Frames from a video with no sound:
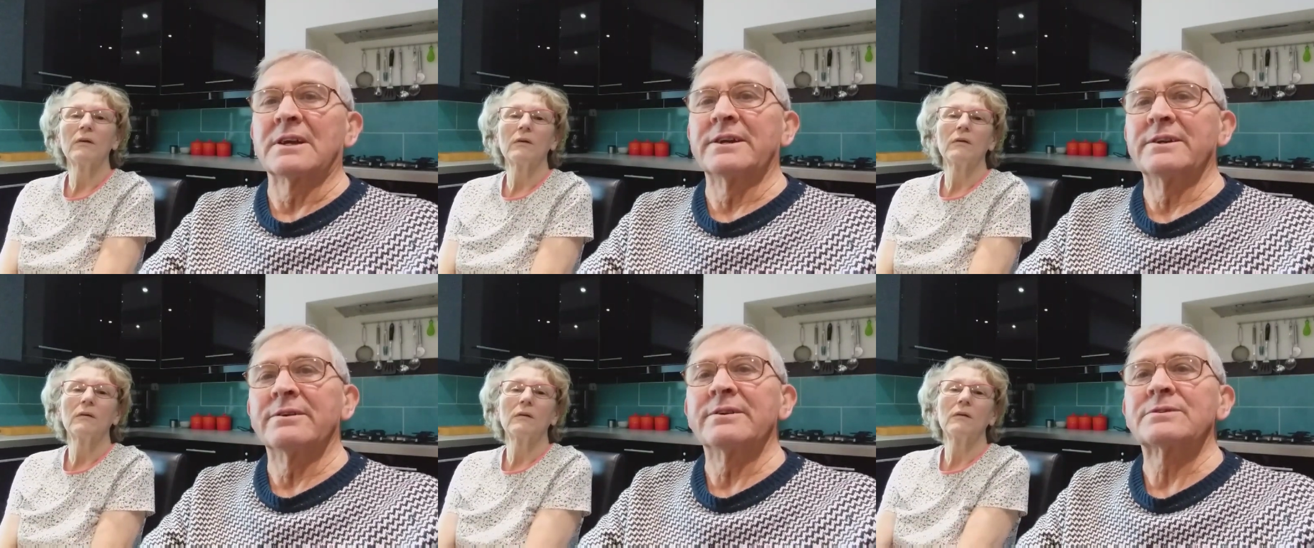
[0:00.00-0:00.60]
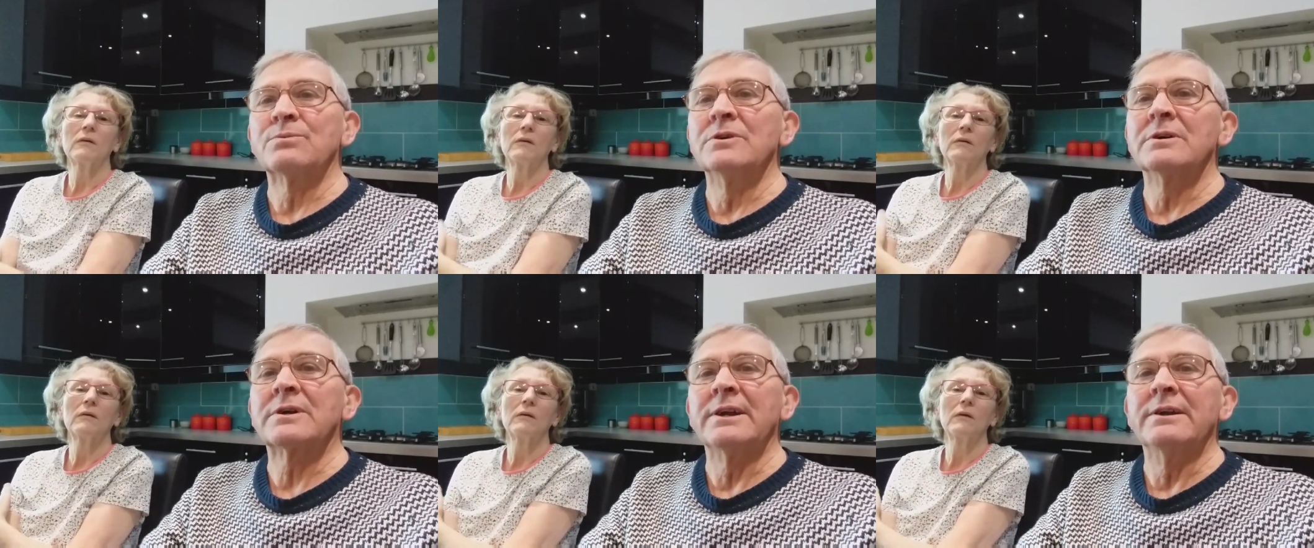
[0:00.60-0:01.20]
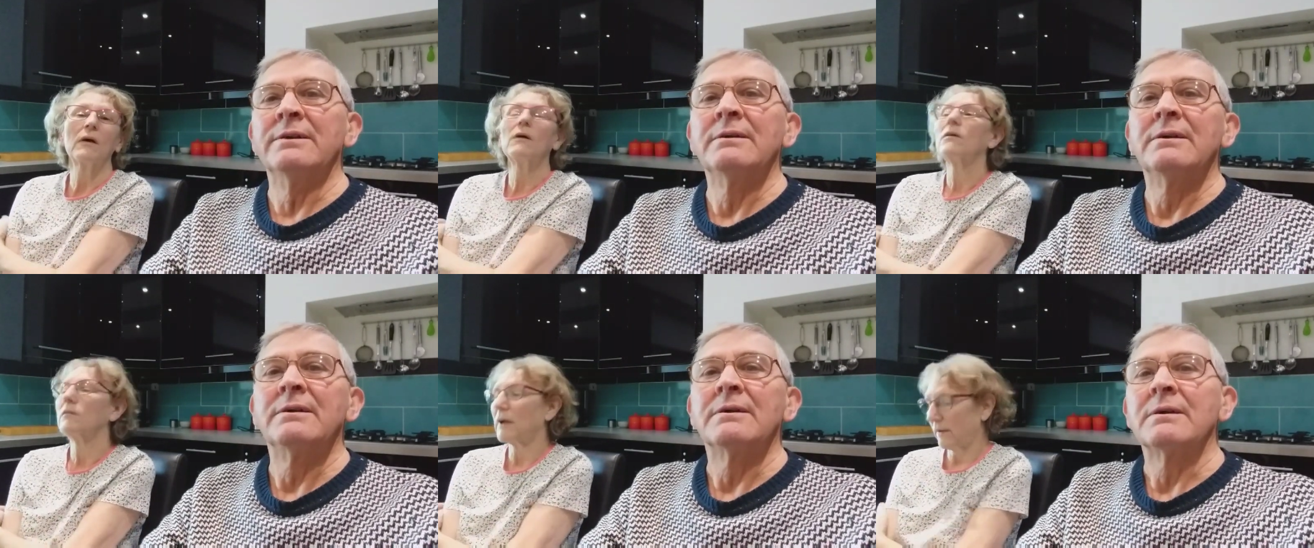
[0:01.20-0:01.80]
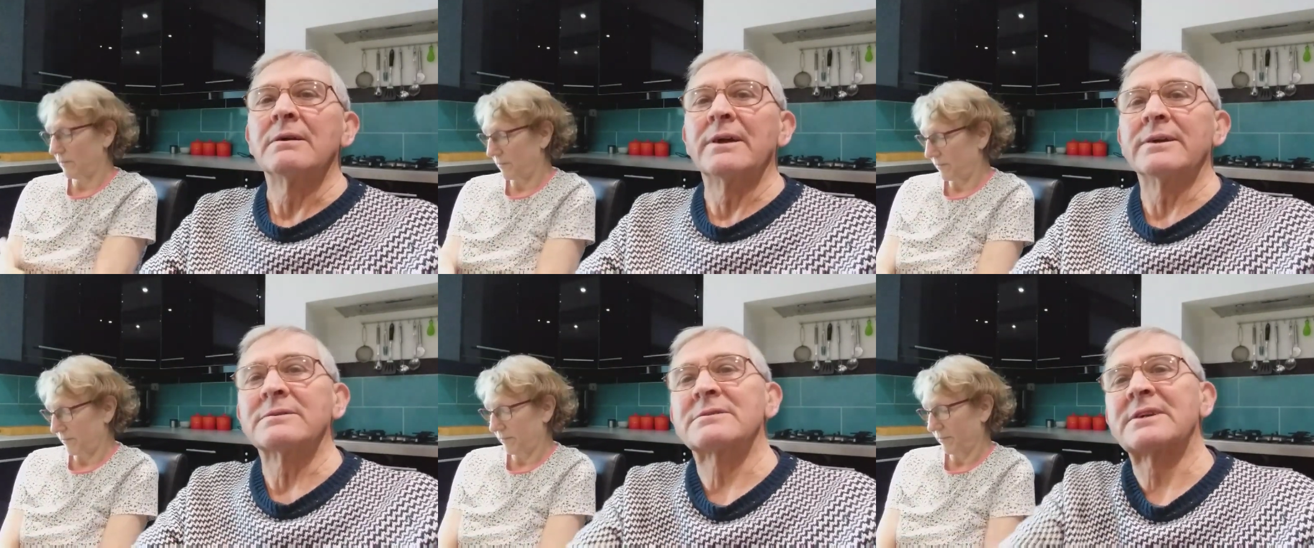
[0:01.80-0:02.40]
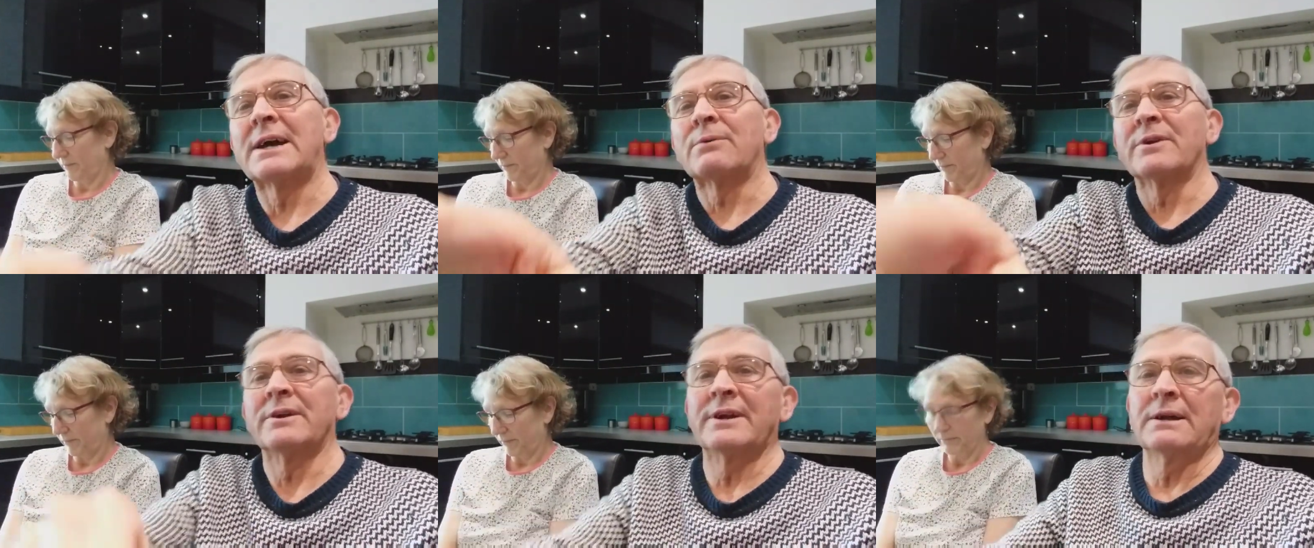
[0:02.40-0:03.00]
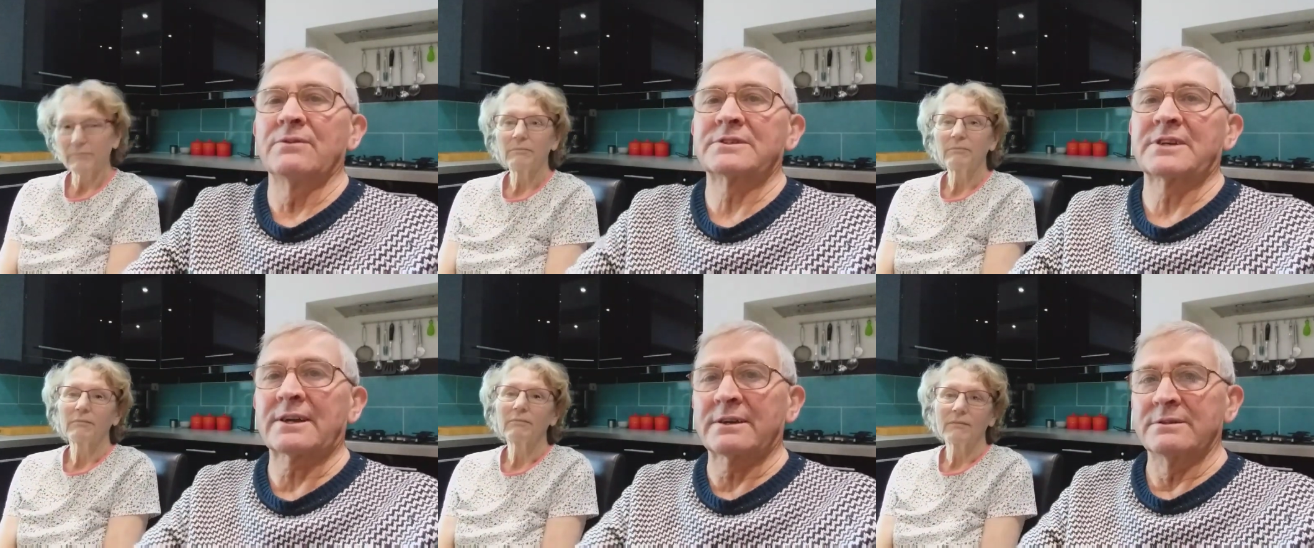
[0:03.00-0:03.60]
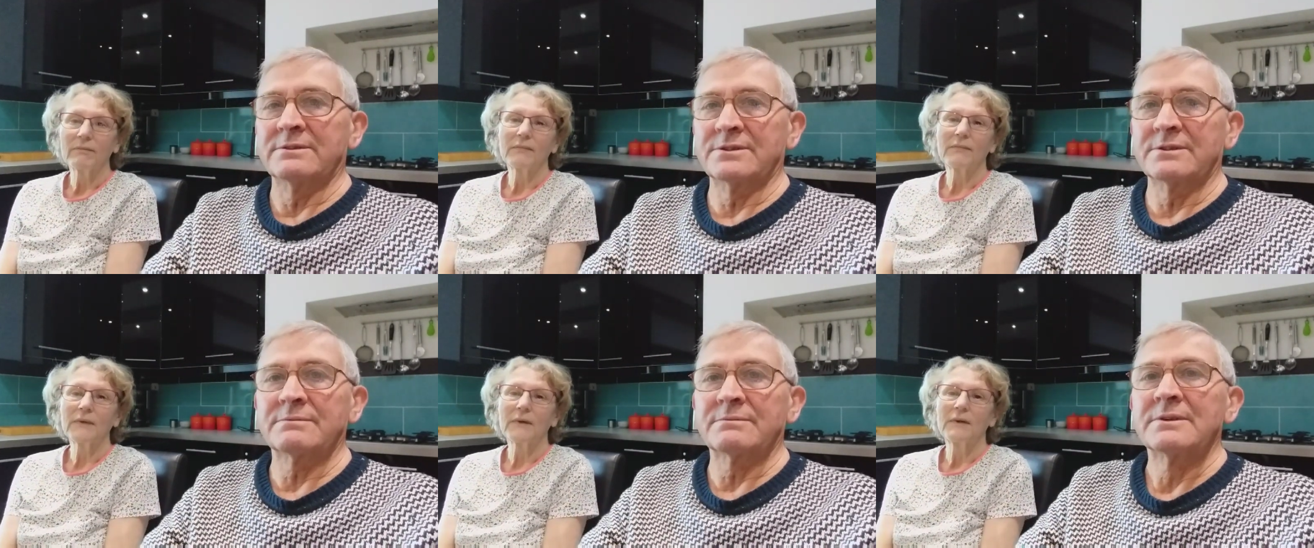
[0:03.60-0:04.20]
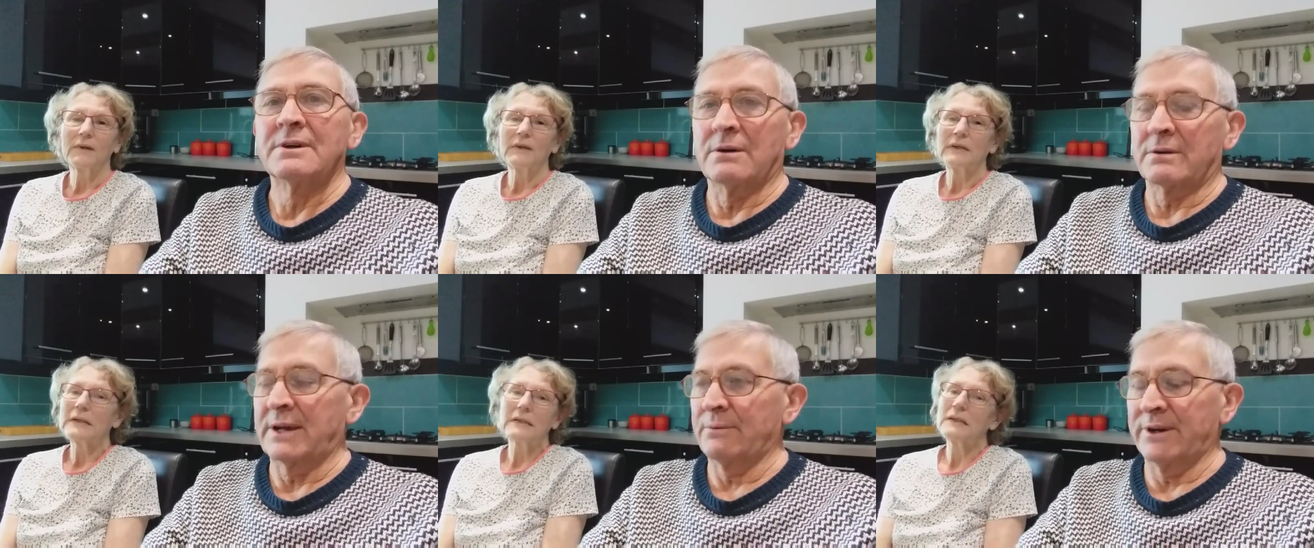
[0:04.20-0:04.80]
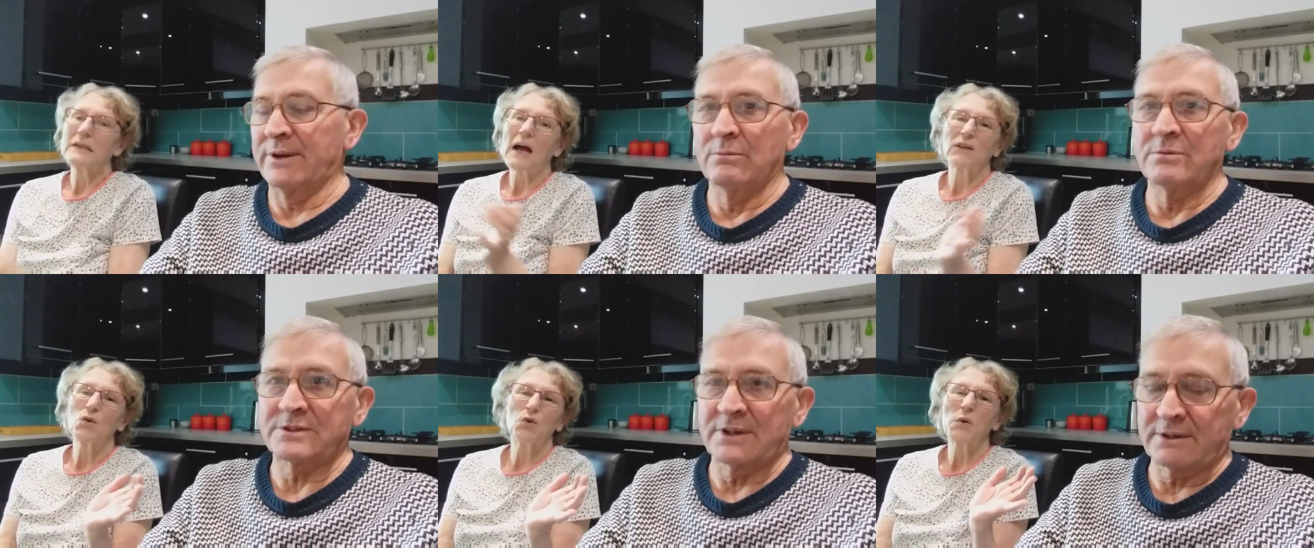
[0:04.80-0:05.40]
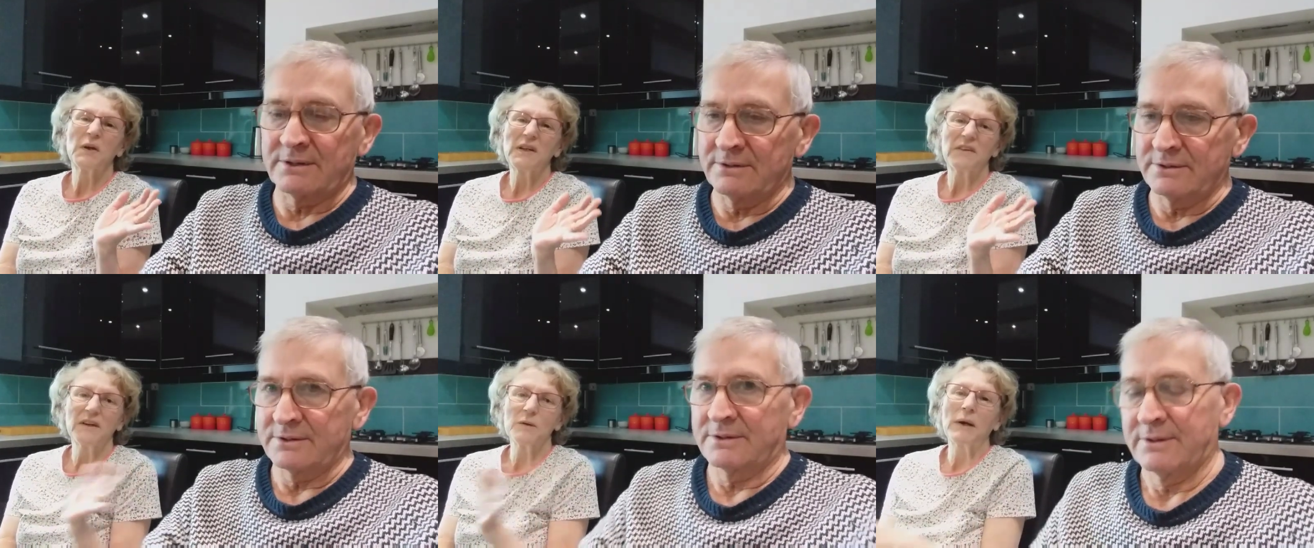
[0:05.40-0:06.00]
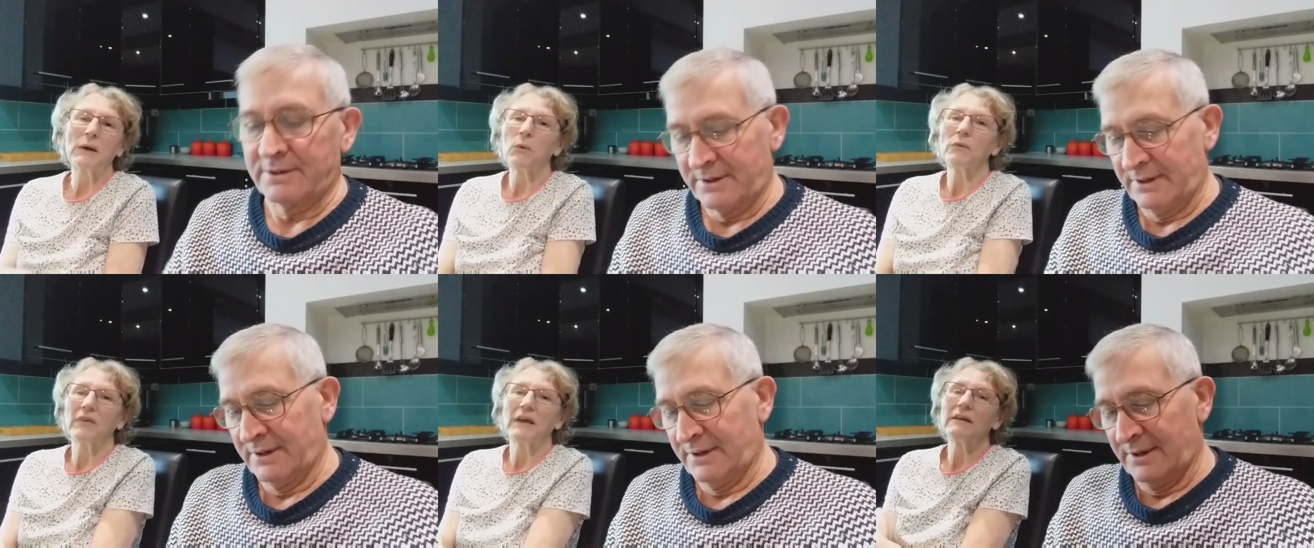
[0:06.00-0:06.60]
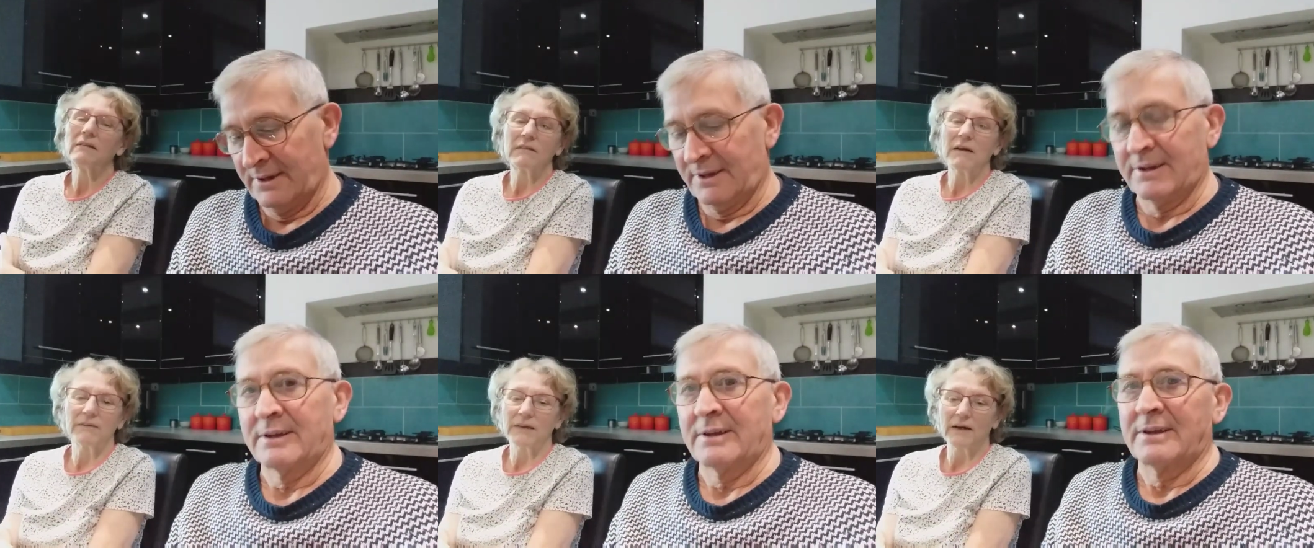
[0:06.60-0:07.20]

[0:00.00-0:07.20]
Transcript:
Speaker 1: telling you it's working. All oh, right. It's counting down the seconds and, or counting up. I don't know
Speaker 2: anything about things like